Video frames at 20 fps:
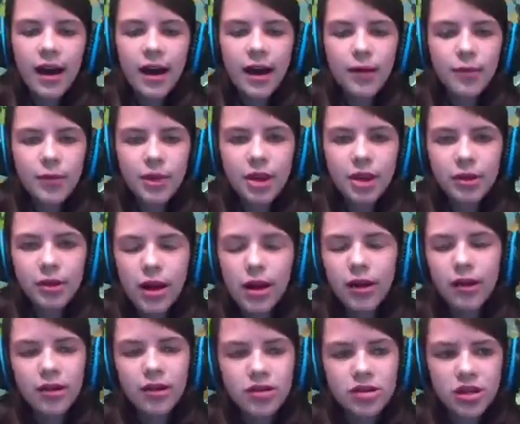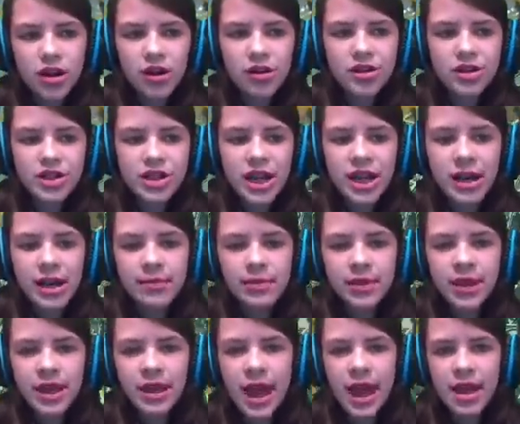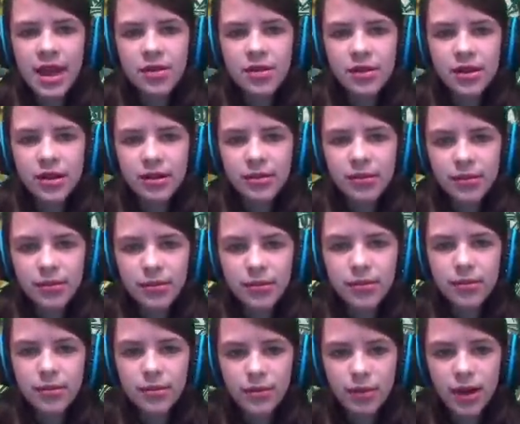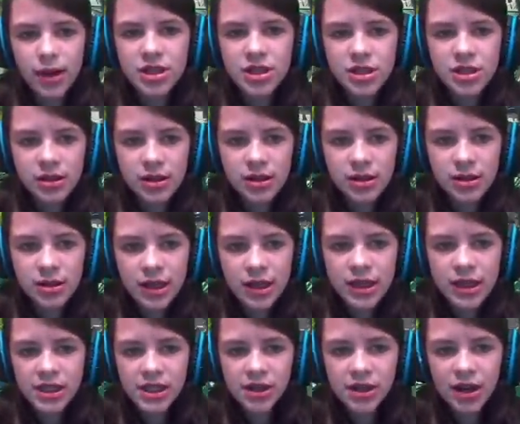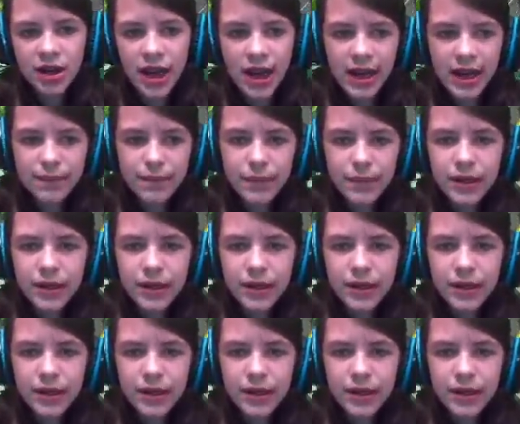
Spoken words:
with a longer charge time, and that you can much easier aim.